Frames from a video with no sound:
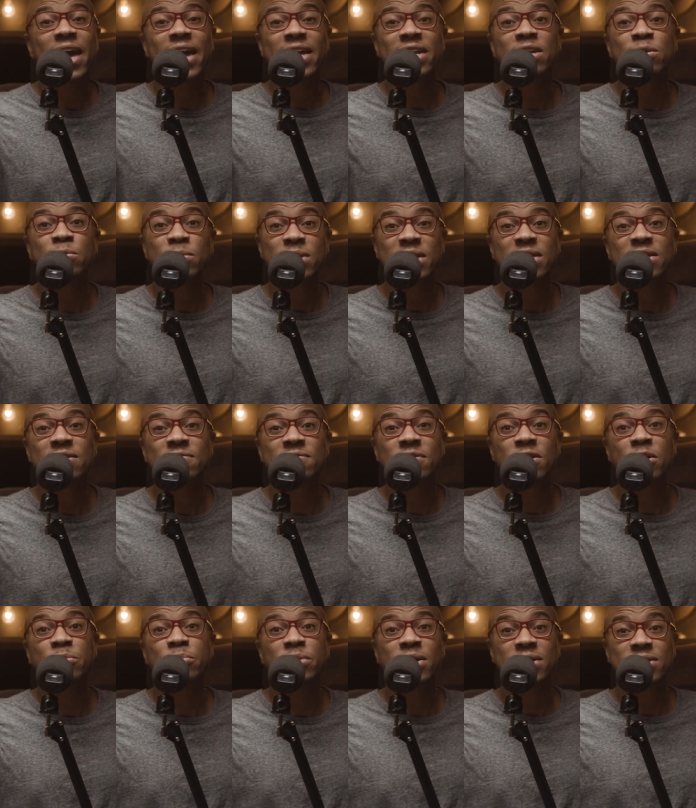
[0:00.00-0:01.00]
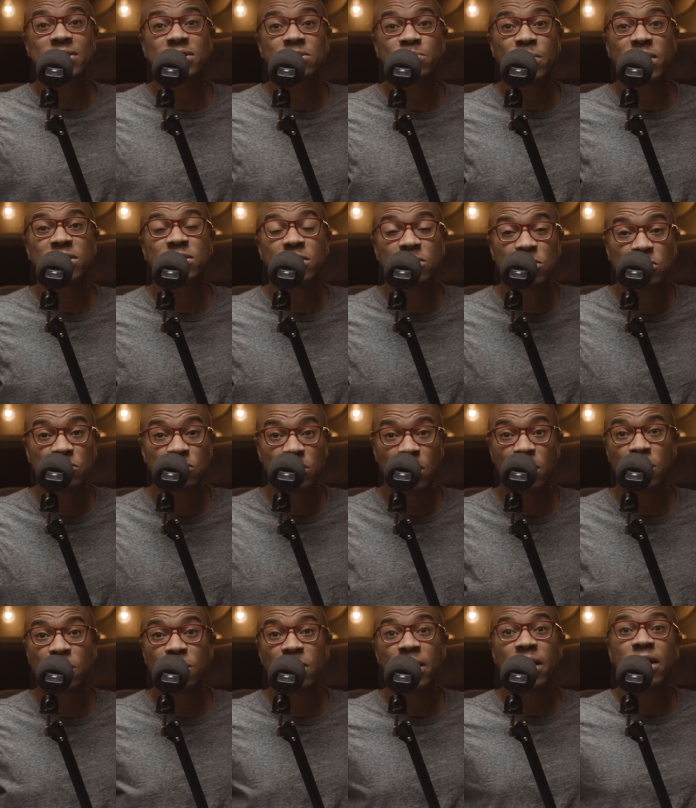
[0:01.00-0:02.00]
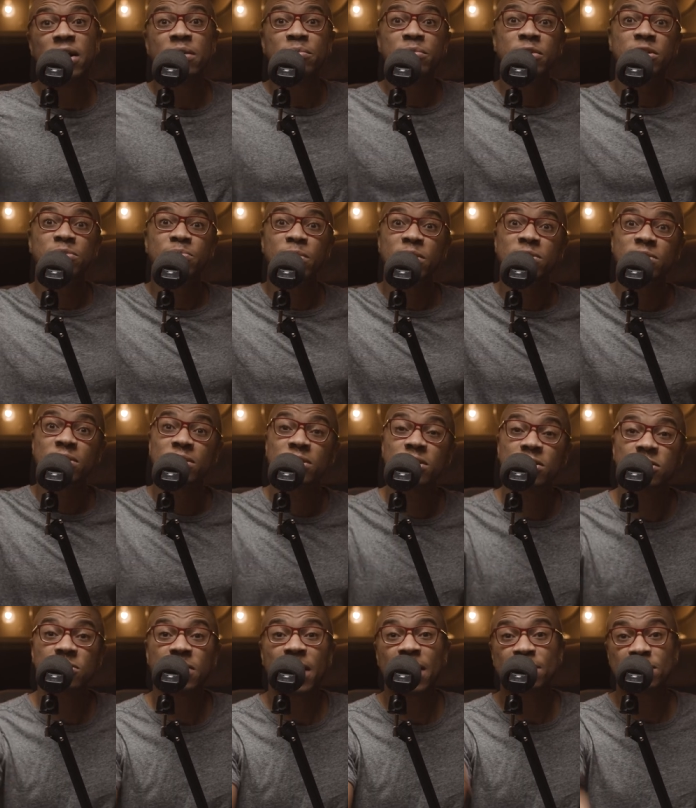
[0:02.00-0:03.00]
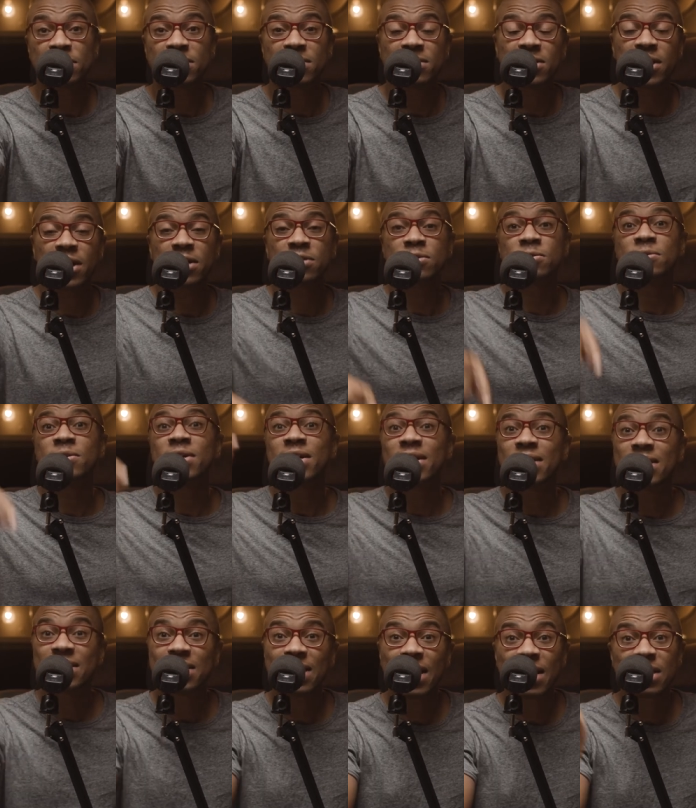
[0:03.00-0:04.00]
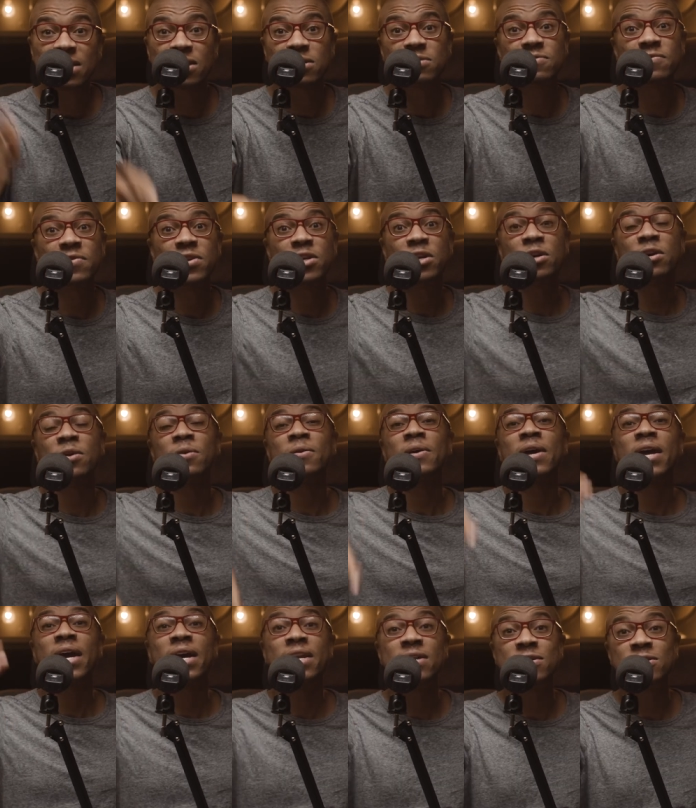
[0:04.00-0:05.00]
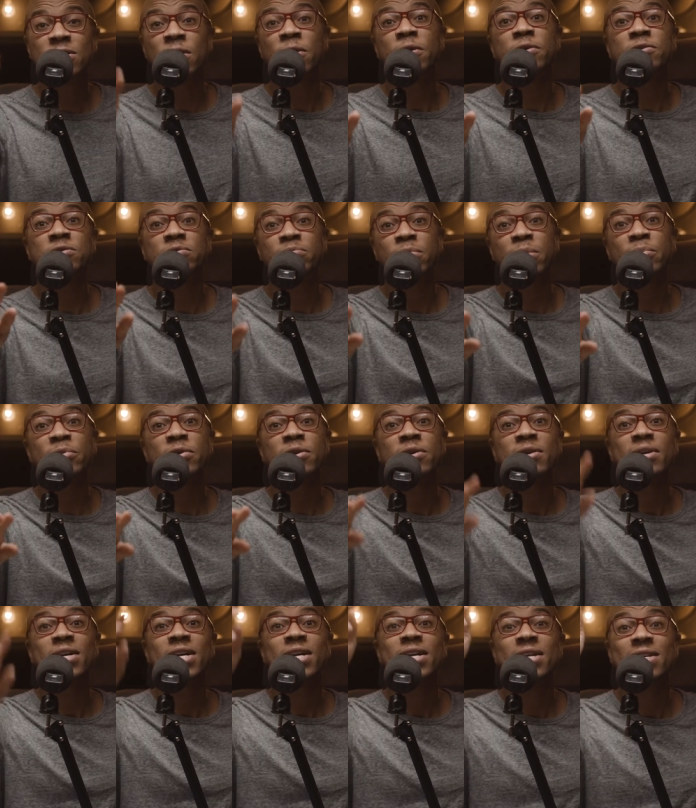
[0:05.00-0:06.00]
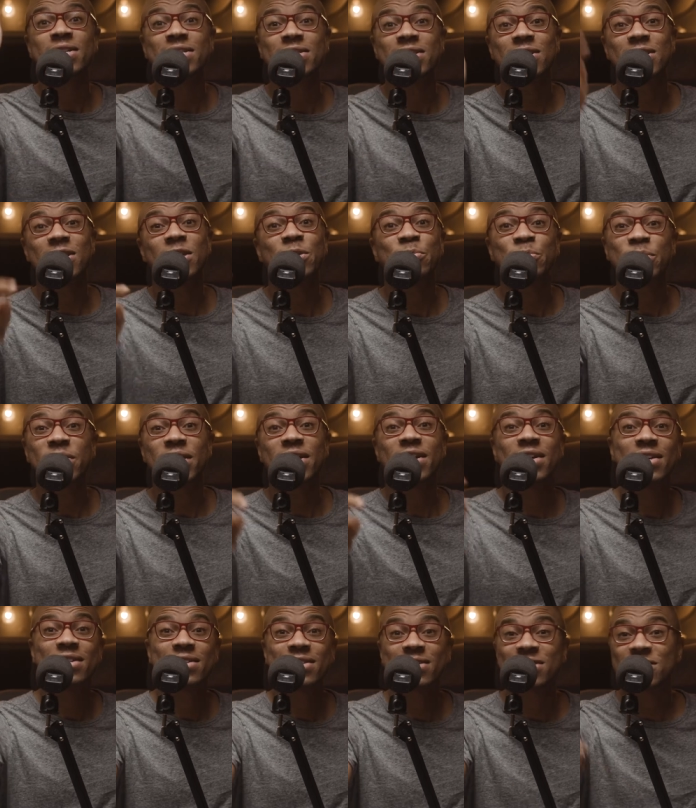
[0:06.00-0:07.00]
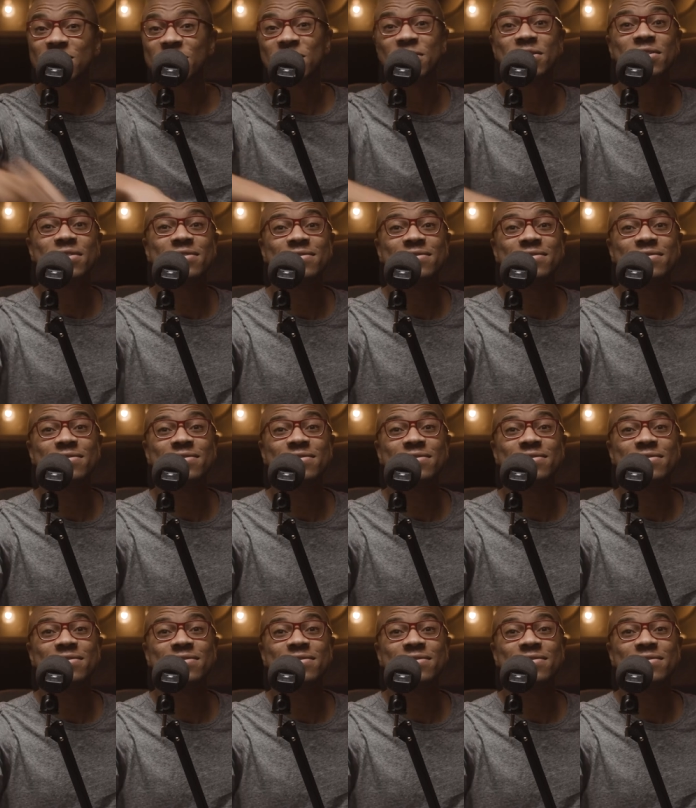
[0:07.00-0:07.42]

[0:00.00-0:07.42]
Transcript: anyone in the video production space that you know. Please make sure to subscribe to this channel, like this video, and as always, remember keep it chill.